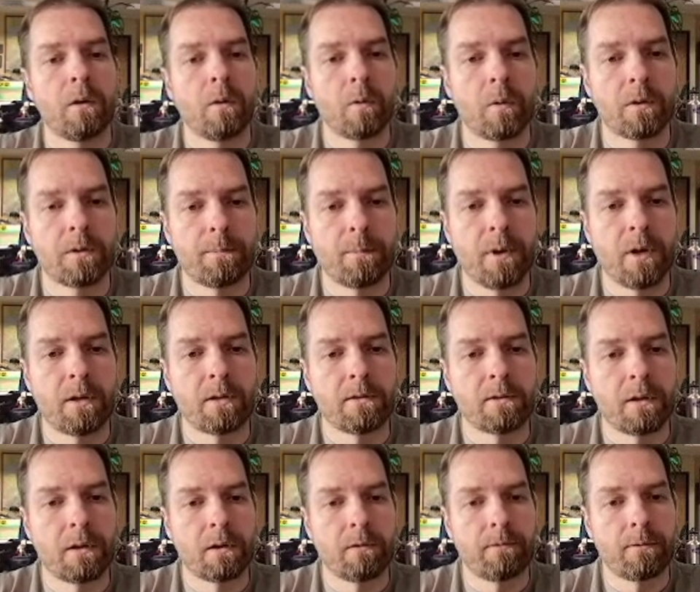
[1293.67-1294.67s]
response
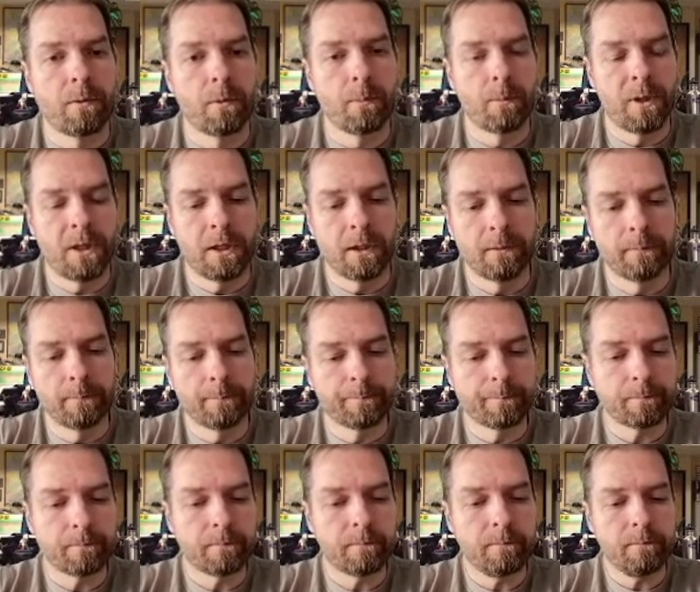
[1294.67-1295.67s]
on our form here.
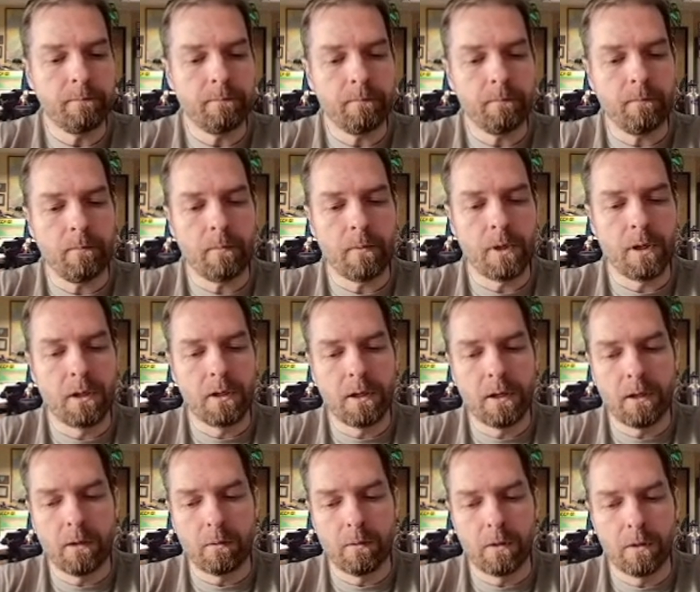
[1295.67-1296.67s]
And
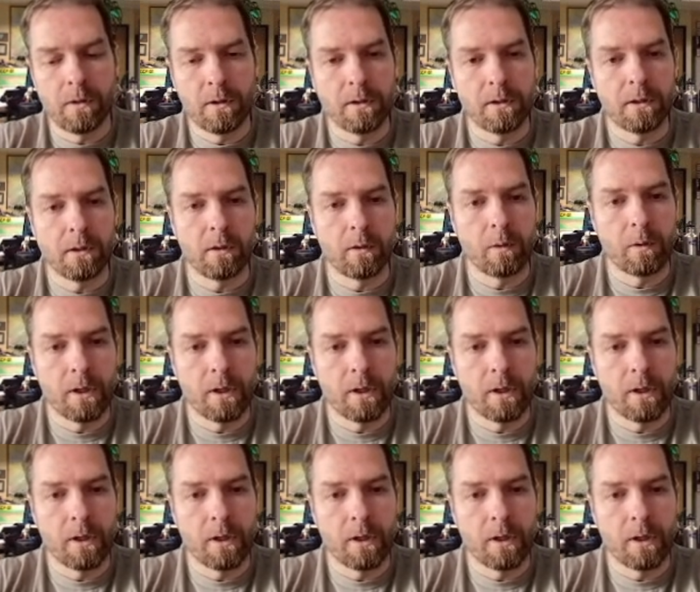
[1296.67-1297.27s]
now we're going to go